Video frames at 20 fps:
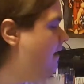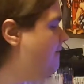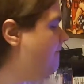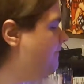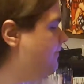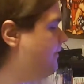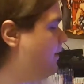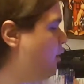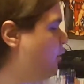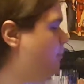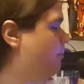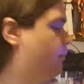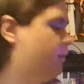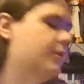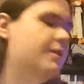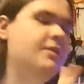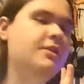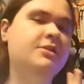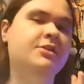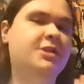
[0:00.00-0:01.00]
they're
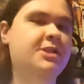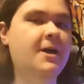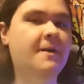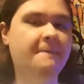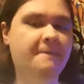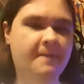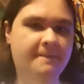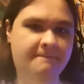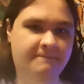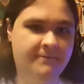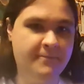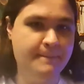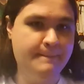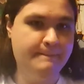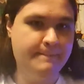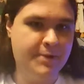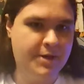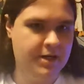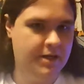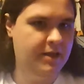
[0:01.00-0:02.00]
putting this stuff up for
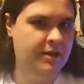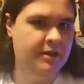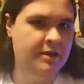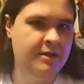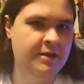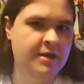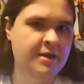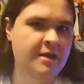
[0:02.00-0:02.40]
money,